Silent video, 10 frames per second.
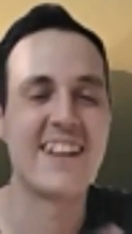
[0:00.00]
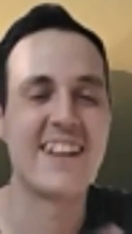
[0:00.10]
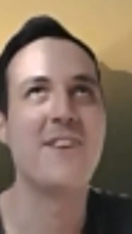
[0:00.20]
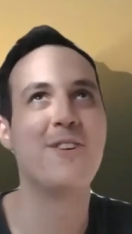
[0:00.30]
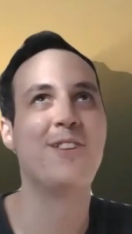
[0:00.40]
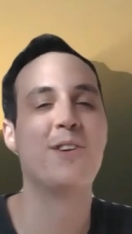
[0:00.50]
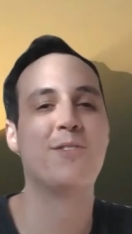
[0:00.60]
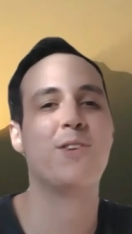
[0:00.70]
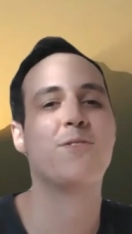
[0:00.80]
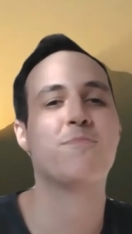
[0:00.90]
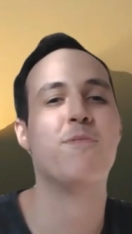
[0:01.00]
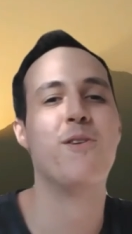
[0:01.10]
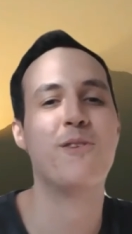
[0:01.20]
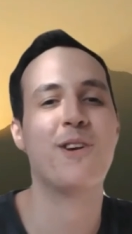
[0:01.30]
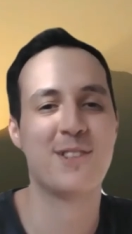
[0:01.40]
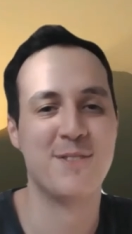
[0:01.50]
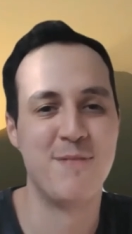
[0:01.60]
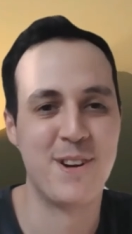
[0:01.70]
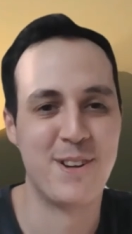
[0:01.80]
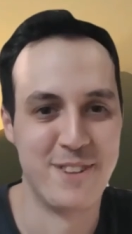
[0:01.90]
Like, even though those small works of
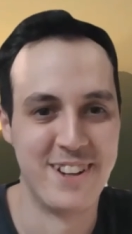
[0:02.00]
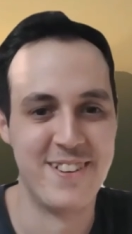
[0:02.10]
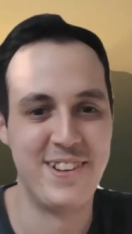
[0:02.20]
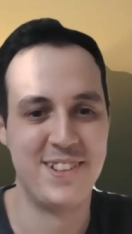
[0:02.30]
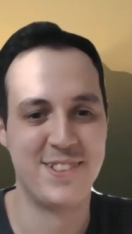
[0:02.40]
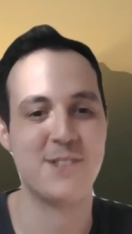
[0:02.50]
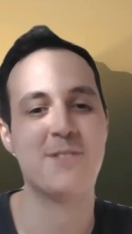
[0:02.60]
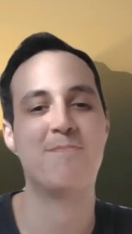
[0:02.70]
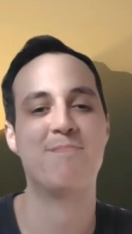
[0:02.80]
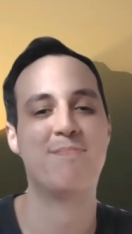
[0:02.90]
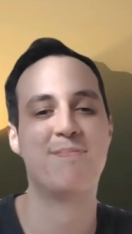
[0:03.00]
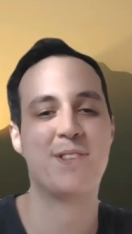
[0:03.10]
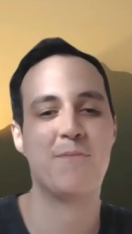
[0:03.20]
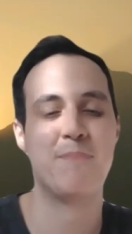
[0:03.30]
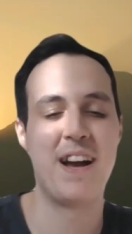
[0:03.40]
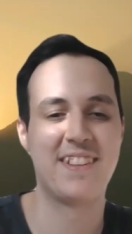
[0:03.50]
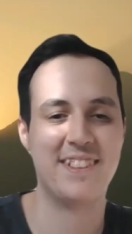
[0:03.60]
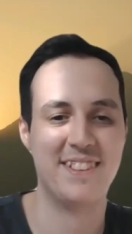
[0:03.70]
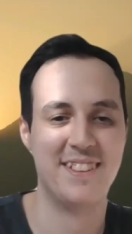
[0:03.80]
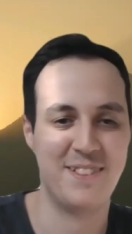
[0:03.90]
Bhagavan are really so packed
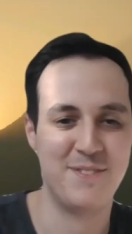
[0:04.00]
in